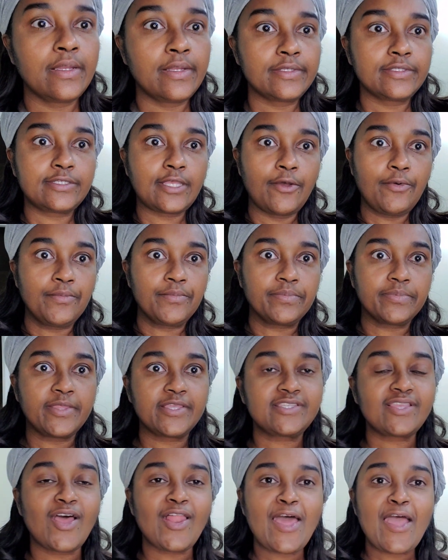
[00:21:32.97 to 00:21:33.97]
So,
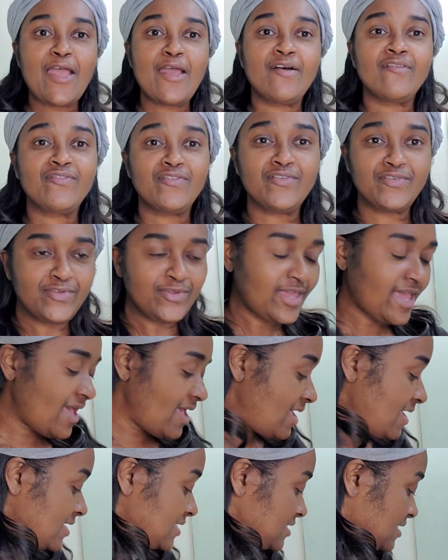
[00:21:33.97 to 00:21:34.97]
that's all I have for you
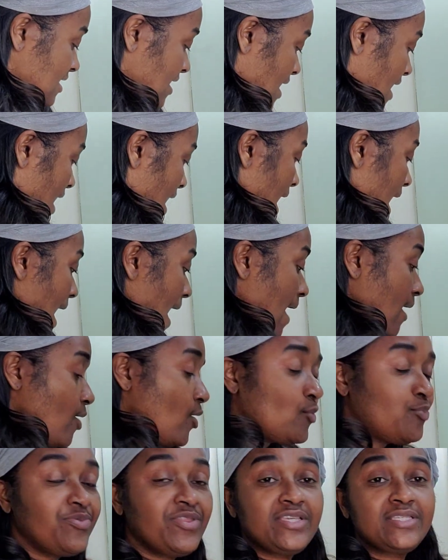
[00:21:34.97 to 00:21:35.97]
guys. I
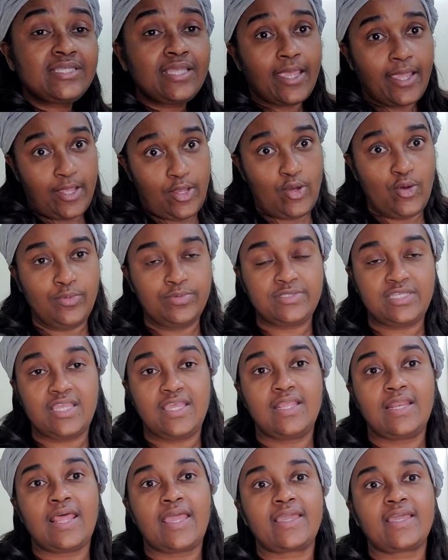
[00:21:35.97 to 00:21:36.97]
hope this helped.
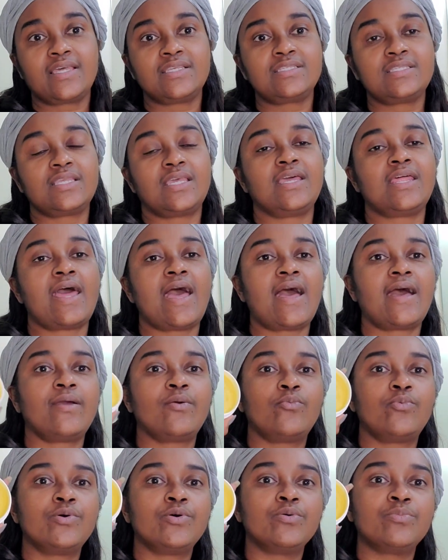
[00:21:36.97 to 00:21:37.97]
And like I said, I
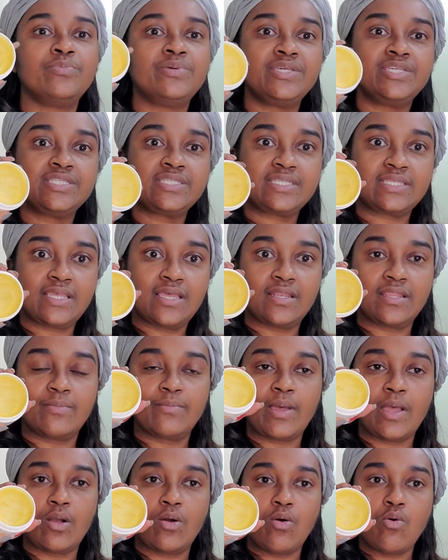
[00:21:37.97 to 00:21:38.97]
will be selling
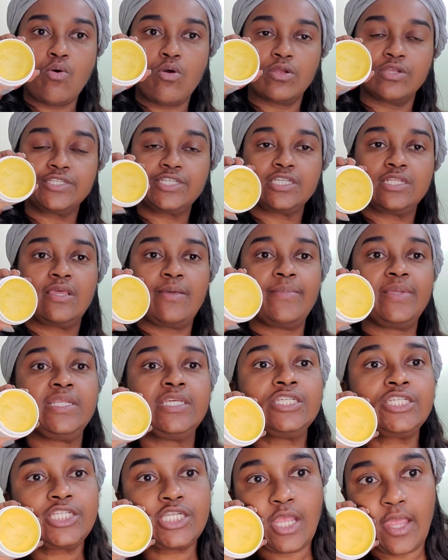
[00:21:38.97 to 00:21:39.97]
my orange, lemon,
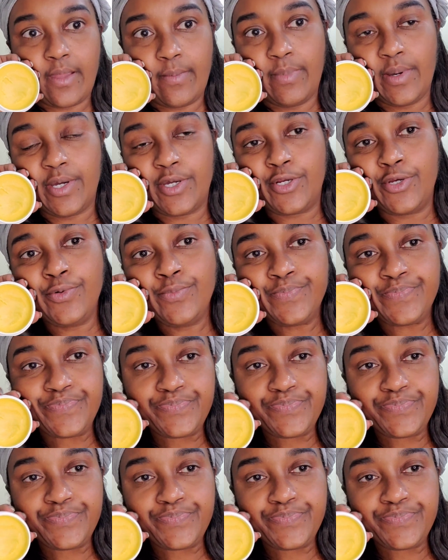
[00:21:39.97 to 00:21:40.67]
and shea butter.